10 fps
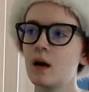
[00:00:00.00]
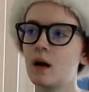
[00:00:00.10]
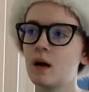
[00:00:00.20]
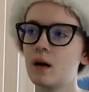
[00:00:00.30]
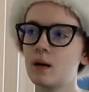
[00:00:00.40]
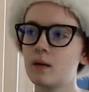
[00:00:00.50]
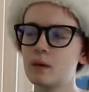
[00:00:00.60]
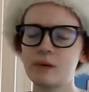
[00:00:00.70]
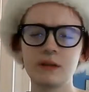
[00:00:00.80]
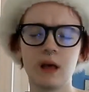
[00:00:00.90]

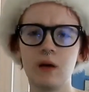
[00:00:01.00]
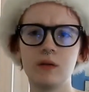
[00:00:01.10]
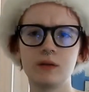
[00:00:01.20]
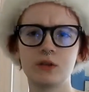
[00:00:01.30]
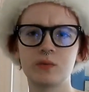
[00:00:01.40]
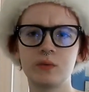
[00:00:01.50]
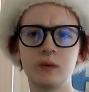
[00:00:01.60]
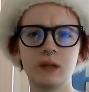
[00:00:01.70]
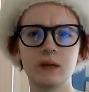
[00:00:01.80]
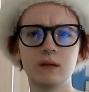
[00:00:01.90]
My mental health has just been
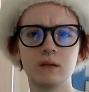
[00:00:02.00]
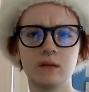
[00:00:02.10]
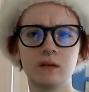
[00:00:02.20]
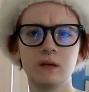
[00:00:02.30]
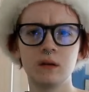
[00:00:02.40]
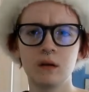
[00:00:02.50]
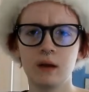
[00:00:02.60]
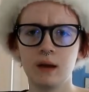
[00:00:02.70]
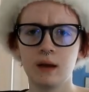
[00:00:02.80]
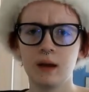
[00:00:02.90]
really
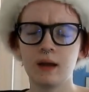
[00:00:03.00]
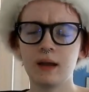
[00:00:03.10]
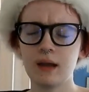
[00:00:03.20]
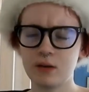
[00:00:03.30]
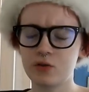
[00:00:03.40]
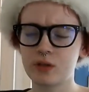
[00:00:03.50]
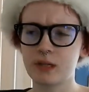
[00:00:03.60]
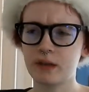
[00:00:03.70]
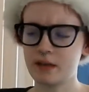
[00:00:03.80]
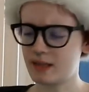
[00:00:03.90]

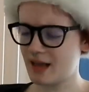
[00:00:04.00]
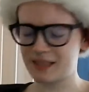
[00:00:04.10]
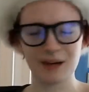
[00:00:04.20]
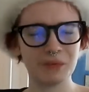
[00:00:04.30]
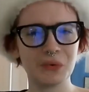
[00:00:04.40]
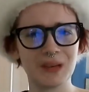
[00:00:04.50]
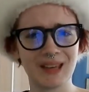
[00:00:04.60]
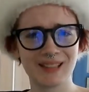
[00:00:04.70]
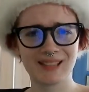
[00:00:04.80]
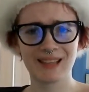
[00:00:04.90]
interesting these last couple of
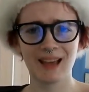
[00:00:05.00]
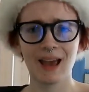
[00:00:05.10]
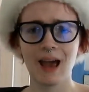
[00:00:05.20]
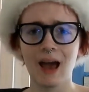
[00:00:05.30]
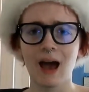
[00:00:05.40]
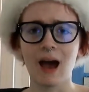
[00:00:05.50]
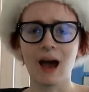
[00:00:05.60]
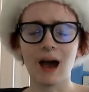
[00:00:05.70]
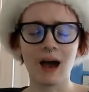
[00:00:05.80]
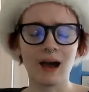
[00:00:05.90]
weeks.
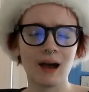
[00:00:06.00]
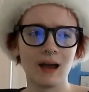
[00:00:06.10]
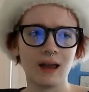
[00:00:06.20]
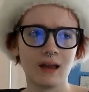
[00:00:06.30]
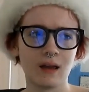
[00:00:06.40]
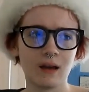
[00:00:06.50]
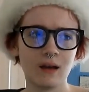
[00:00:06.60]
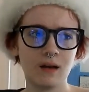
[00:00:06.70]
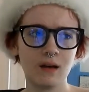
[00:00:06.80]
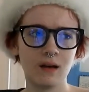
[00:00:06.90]
I
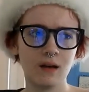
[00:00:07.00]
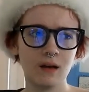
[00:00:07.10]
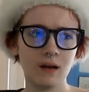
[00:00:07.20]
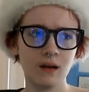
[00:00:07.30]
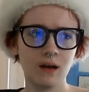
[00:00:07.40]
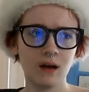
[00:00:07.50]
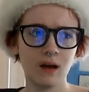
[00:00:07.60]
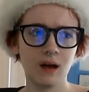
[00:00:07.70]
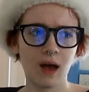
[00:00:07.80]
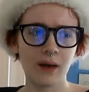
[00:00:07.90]

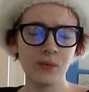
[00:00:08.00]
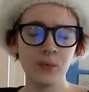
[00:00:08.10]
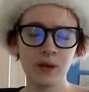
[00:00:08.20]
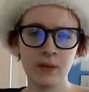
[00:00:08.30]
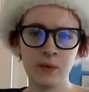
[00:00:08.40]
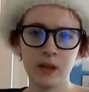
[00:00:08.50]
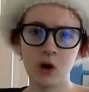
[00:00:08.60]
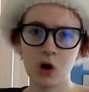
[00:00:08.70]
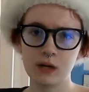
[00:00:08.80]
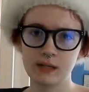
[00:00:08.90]
had a really, really
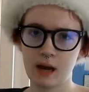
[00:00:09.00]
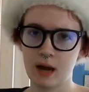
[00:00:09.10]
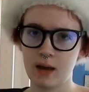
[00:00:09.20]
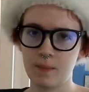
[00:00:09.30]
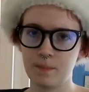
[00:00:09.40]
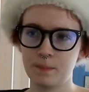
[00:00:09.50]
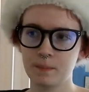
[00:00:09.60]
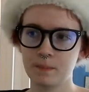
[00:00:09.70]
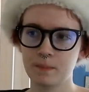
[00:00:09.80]
hard time